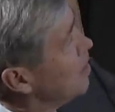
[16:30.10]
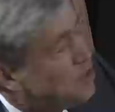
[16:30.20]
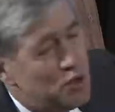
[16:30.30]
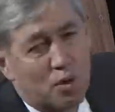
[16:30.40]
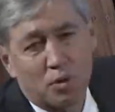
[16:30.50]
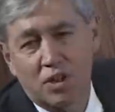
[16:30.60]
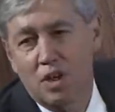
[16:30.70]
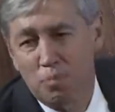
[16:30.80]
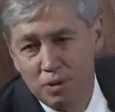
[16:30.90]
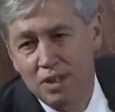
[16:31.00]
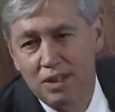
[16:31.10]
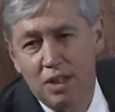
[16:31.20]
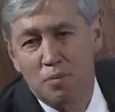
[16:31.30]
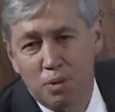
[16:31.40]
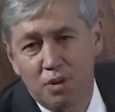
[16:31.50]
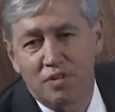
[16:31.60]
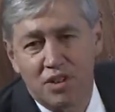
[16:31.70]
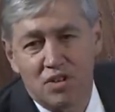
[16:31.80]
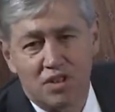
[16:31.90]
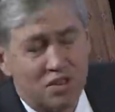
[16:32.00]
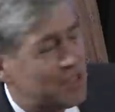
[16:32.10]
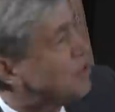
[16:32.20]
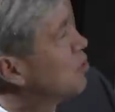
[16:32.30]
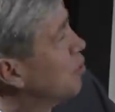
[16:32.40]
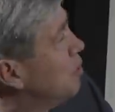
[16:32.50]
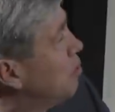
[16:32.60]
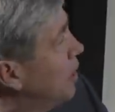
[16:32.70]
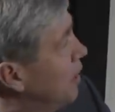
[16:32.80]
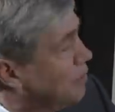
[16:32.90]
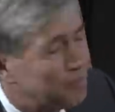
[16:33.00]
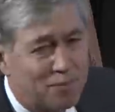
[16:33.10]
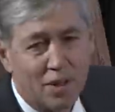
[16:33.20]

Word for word: you are completely impervious to sensory pain.